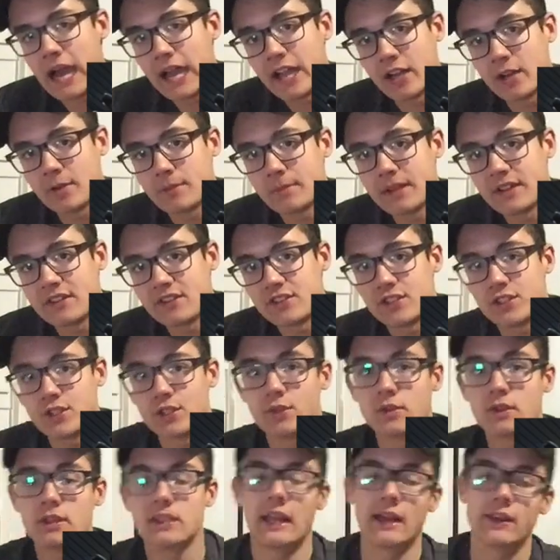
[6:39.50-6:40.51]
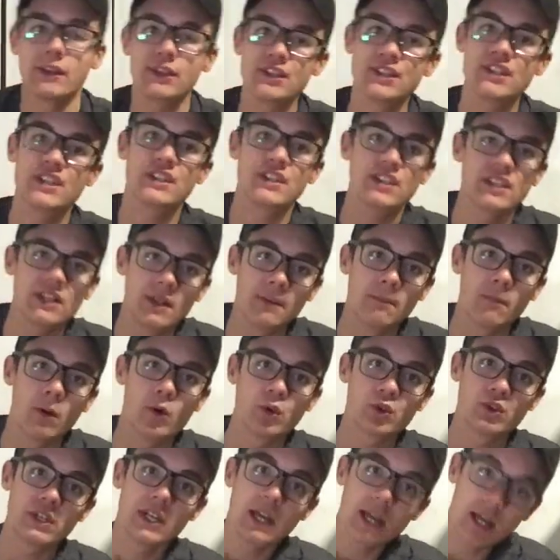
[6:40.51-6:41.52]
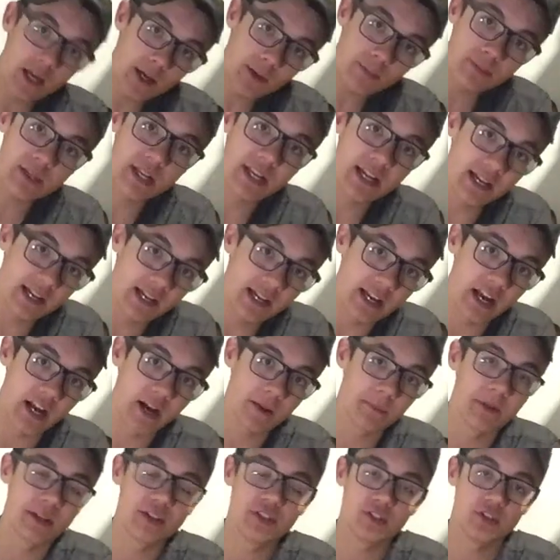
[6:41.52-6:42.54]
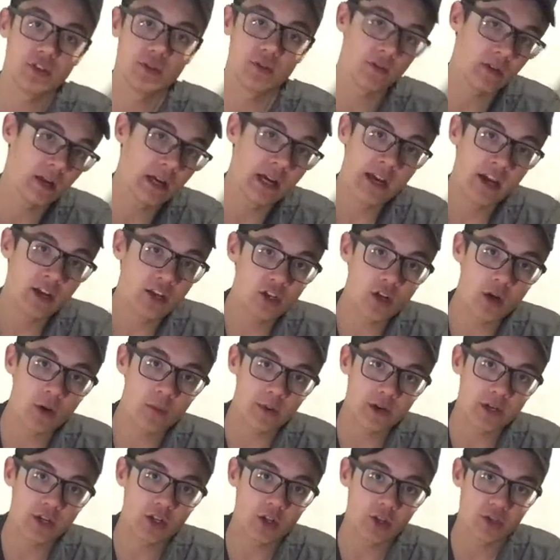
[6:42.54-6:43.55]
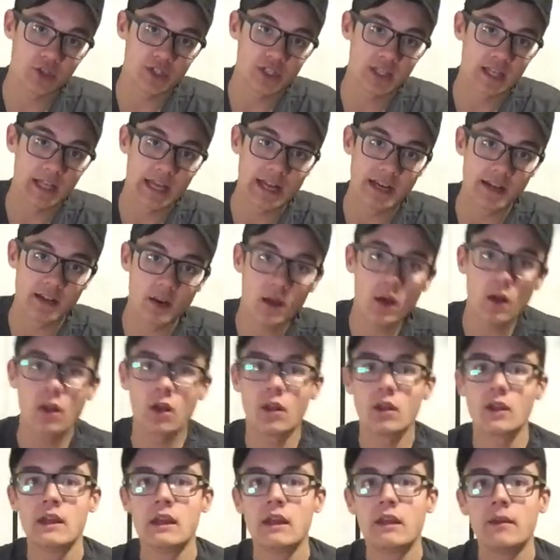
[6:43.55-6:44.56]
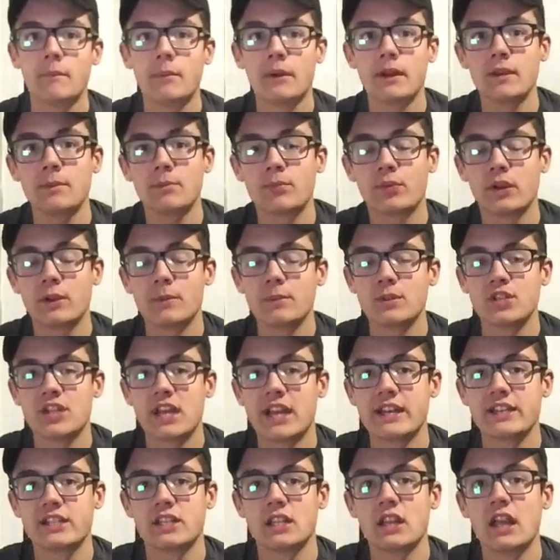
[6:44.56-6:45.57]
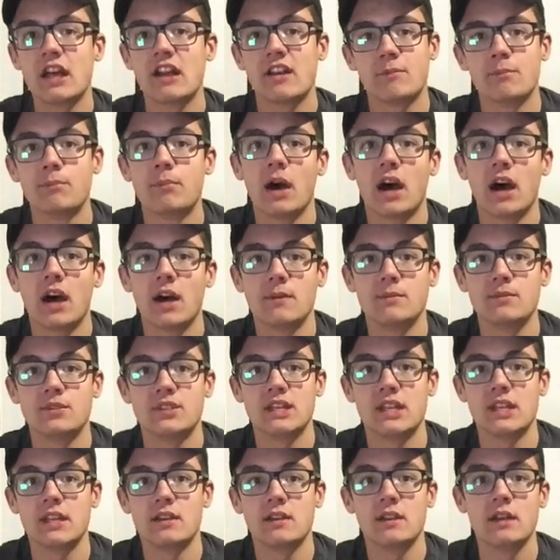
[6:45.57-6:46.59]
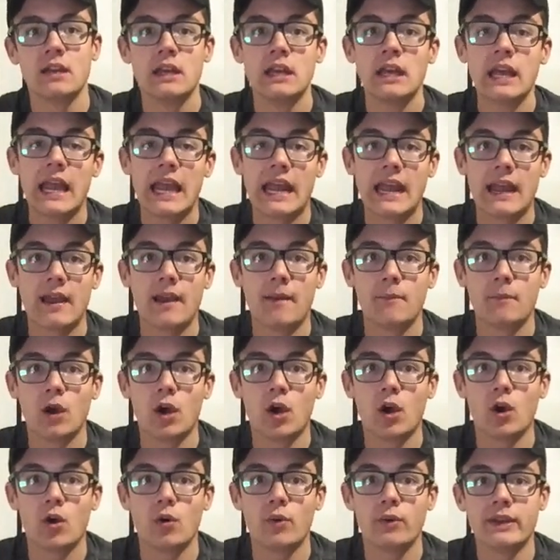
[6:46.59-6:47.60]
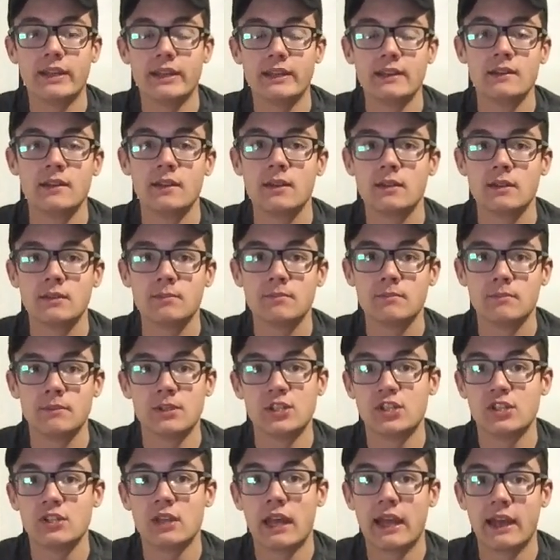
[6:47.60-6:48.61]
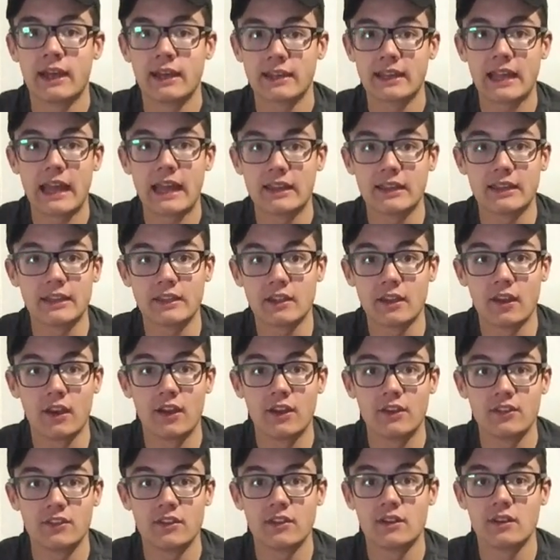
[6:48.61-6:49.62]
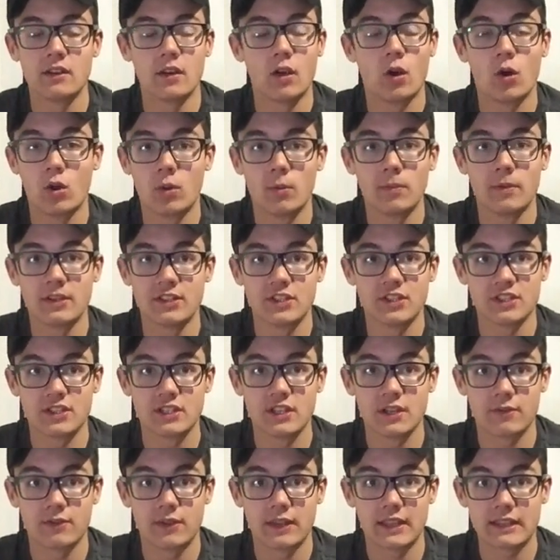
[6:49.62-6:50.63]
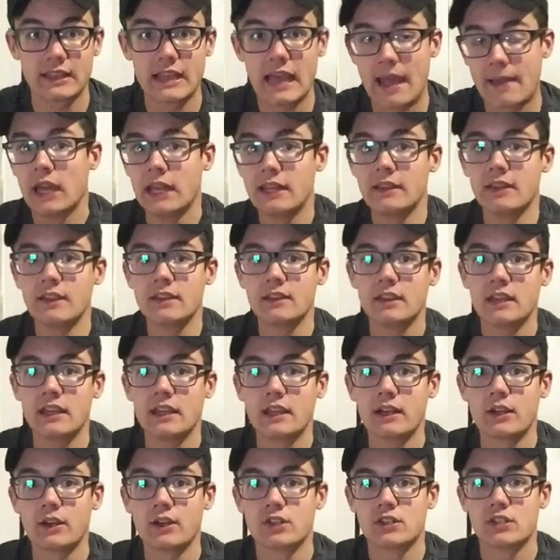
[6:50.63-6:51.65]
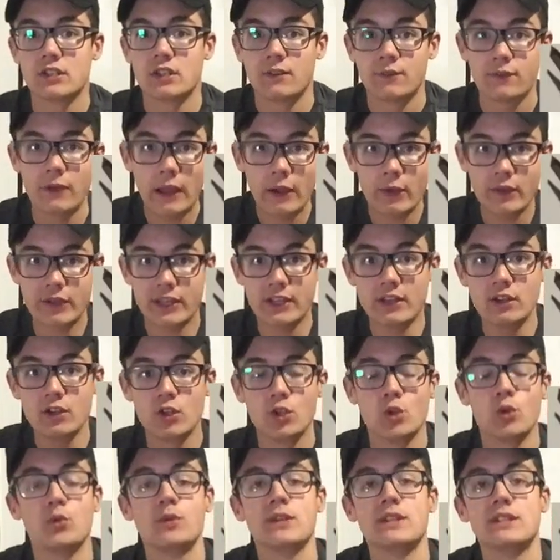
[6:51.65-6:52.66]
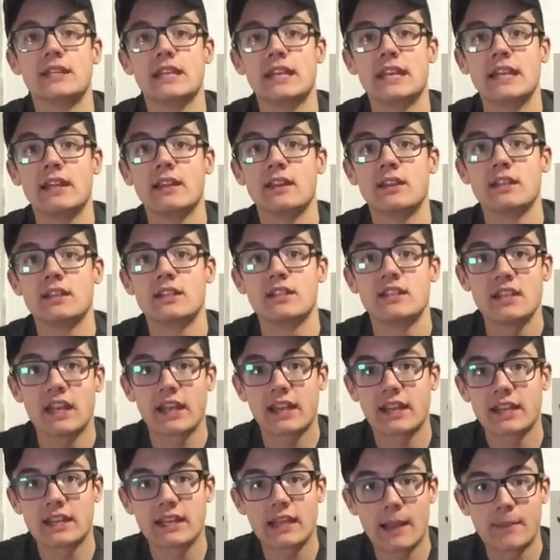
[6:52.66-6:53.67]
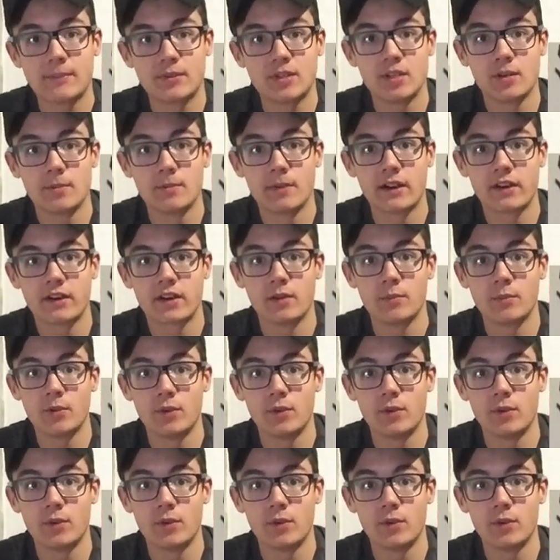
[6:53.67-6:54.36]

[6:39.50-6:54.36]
Iron Man suit. Now, this isn't the most updated Iron Man suit, nowhere close to that at all, but it pretty much has a lot of bombs and ammo and Gatling guns and a whole bunch of stuff like that. And then there's Falcon, who is in the second Captain America